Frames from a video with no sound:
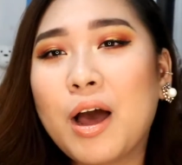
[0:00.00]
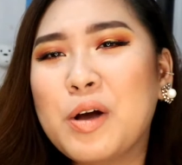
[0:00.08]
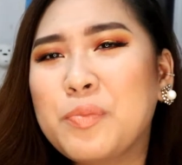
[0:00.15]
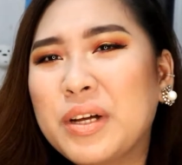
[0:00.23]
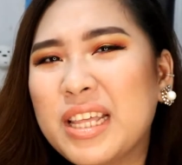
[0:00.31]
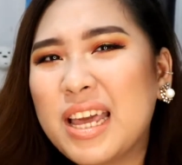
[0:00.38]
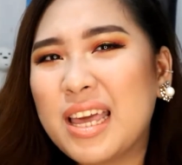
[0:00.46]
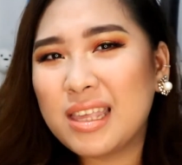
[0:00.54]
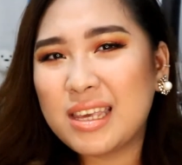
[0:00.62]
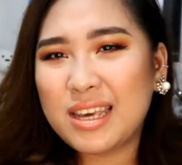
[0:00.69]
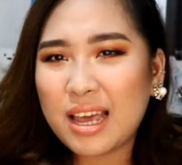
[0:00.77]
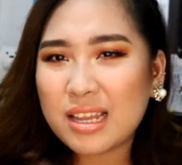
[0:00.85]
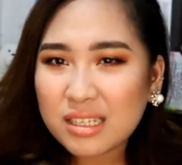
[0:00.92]
But I
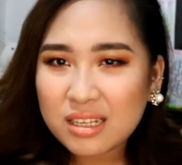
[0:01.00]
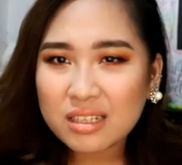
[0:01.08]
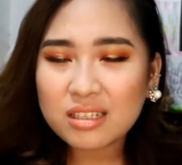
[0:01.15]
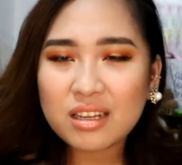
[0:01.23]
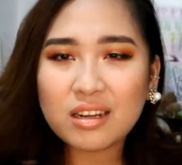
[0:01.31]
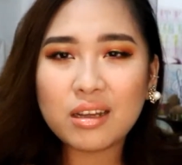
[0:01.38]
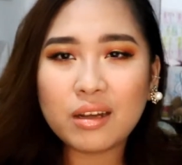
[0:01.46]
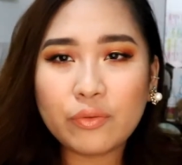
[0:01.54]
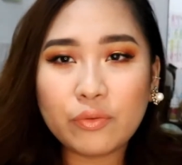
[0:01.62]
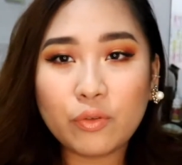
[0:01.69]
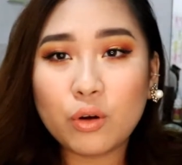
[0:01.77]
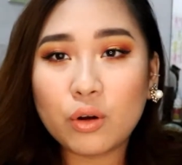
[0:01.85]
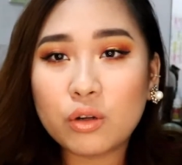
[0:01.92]
guess that's enough
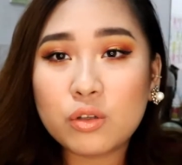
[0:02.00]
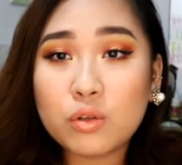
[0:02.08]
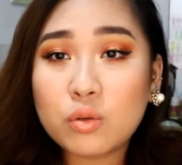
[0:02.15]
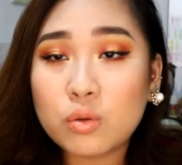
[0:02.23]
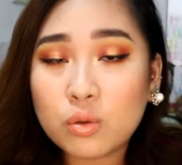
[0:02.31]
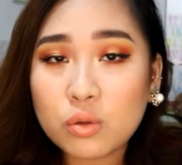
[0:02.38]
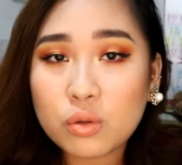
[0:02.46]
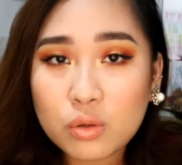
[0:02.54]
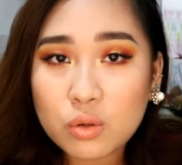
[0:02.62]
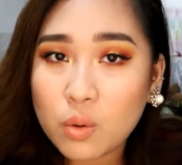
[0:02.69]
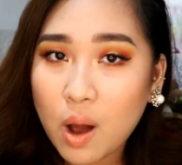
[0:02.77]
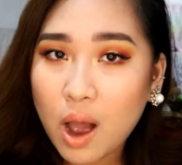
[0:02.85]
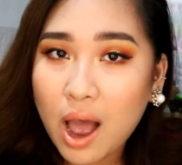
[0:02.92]
for
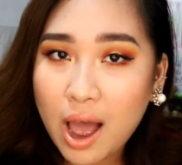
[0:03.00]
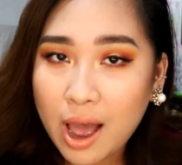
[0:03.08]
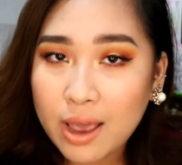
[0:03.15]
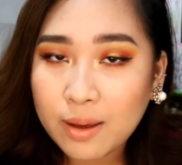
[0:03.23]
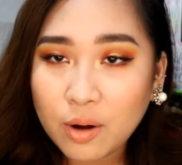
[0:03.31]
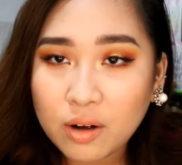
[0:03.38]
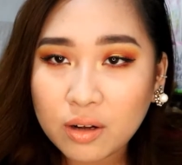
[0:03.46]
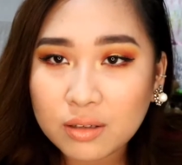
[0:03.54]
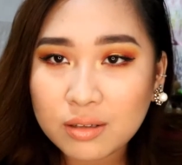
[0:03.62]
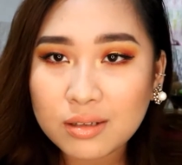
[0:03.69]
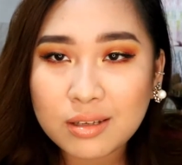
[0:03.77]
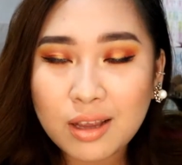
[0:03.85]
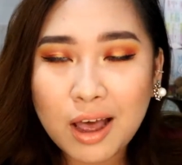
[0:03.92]
2
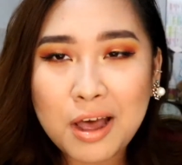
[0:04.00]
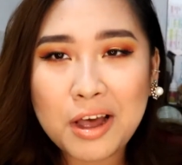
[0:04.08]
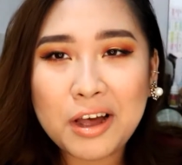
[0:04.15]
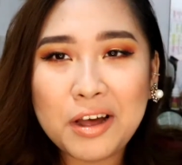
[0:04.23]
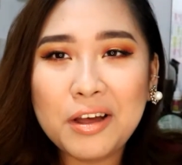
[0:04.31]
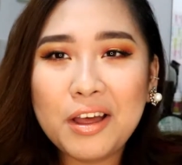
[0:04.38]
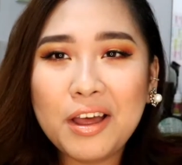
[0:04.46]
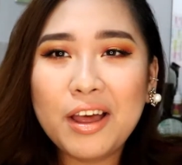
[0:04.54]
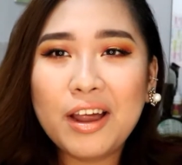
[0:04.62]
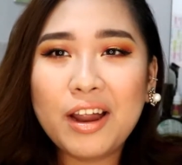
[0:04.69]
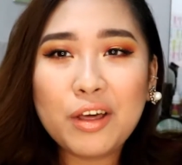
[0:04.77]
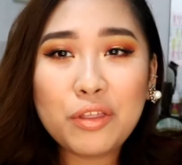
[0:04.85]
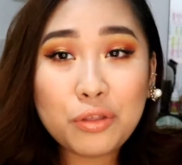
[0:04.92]
eyeballs,
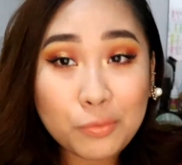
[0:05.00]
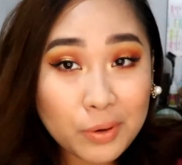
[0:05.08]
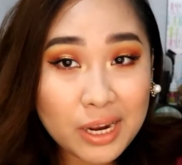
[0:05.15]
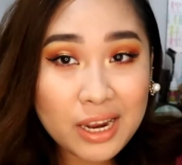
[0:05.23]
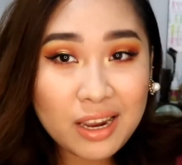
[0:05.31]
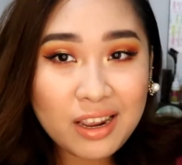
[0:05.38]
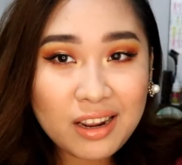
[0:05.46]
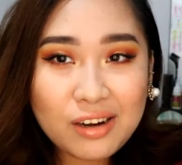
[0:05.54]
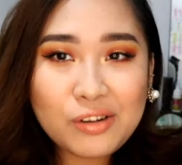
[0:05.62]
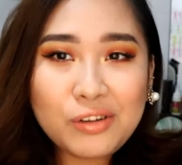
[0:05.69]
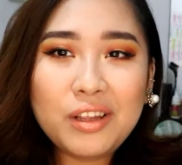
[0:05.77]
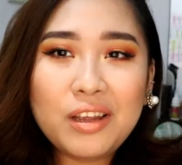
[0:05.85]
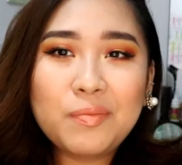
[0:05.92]
3
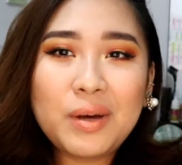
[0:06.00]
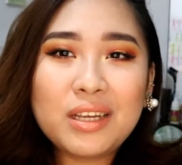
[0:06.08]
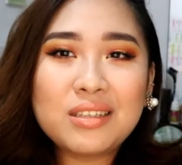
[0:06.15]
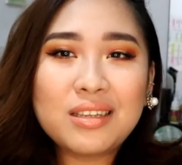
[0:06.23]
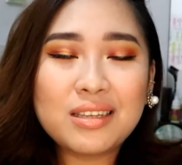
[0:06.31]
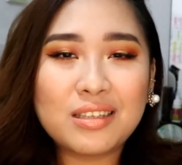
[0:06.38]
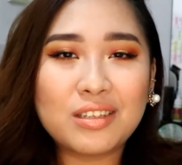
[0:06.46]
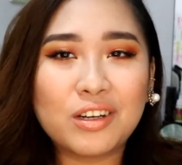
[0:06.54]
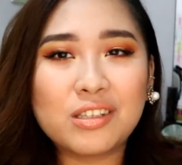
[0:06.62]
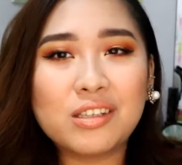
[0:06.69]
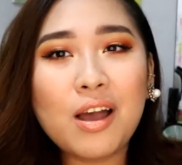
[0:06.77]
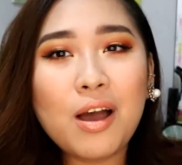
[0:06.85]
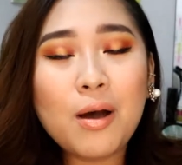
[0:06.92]
including my
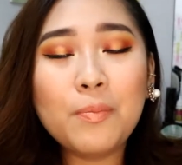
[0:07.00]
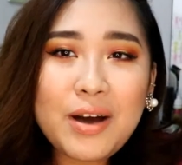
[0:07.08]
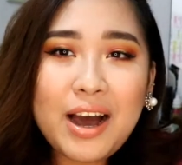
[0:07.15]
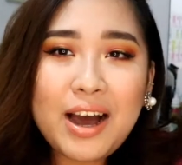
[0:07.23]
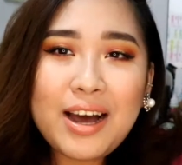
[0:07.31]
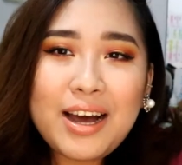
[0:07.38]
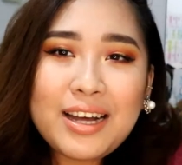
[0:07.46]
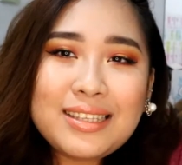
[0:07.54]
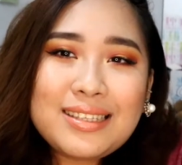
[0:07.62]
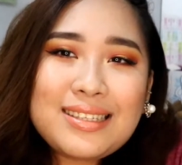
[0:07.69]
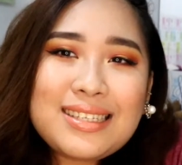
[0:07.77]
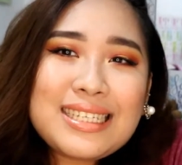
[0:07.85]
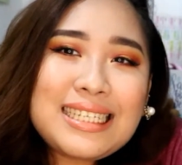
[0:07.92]
sister's. But
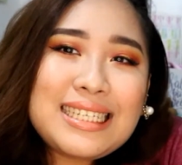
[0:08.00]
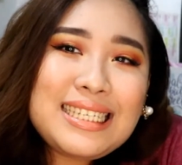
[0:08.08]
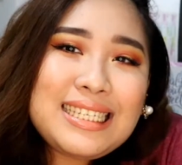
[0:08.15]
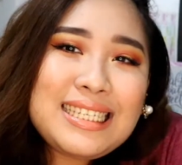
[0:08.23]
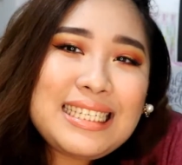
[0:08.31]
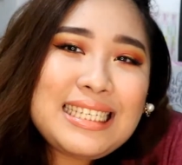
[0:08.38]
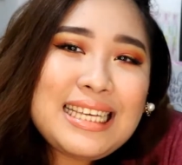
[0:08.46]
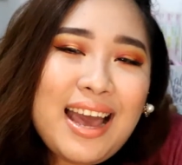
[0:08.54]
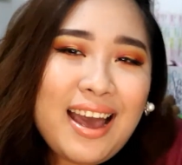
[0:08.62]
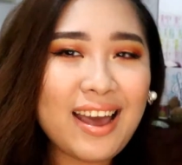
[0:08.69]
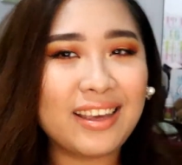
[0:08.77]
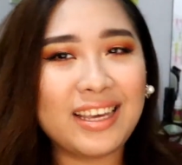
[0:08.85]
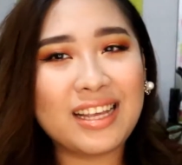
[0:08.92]
yeah,
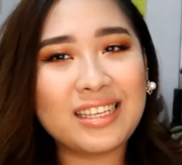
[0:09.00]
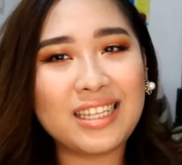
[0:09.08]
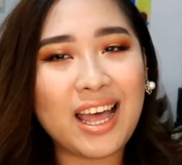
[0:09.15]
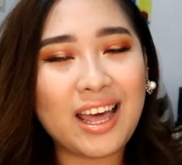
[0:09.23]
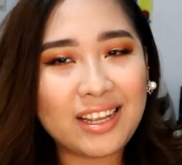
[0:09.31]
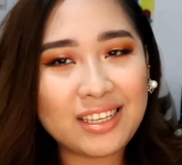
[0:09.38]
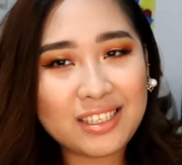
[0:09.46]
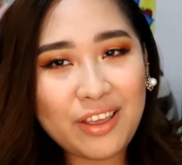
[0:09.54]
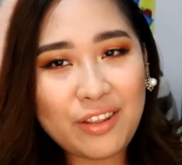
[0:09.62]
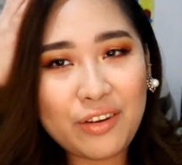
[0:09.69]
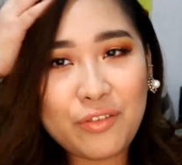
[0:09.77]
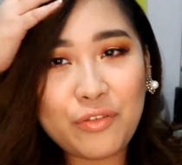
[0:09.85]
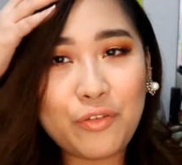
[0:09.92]
I guess that is it
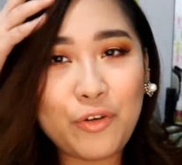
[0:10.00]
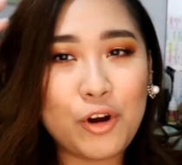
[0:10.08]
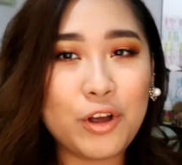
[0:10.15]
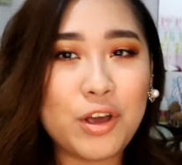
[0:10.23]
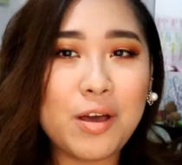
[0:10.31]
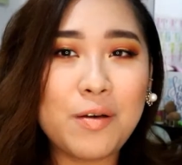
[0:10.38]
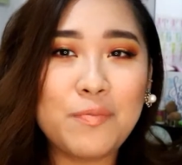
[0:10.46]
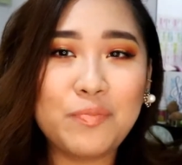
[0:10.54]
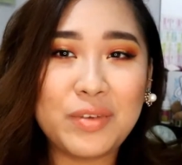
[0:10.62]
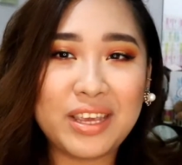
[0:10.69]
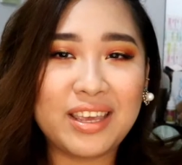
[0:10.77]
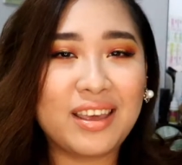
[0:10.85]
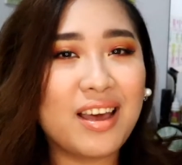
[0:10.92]
for
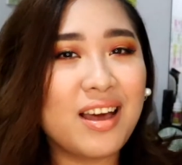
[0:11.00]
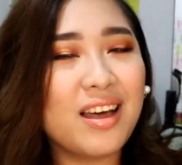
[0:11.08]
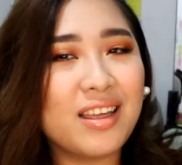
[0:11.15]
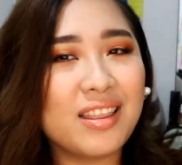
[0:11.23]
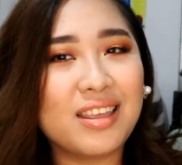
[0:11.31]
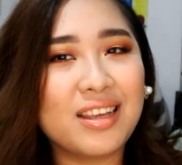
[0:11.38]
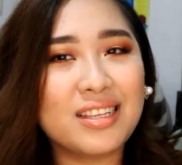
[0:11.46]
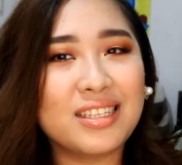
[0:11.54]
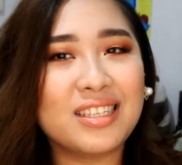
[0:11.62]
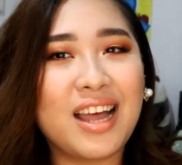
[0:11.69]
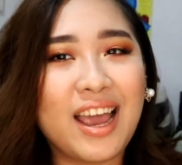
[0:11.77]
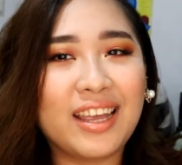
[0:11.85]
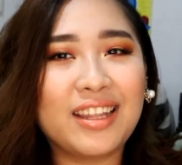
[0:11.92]
me this
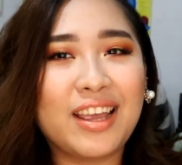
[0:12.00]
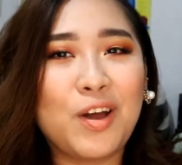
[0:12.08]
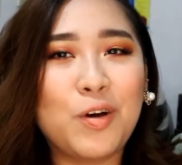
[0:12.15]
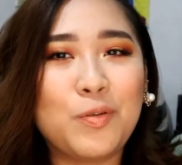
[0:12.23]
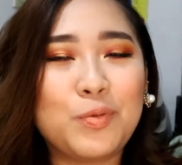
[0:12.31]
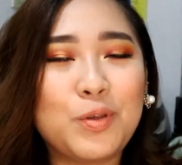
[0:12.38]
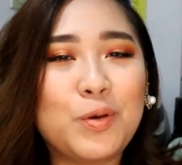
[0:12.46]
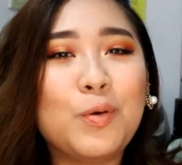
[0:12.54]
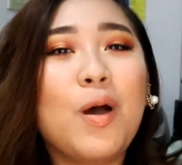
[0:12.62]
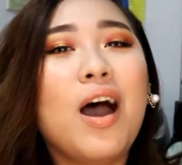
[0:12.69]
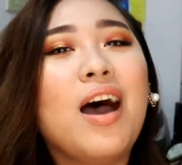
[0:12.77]
night. I hope you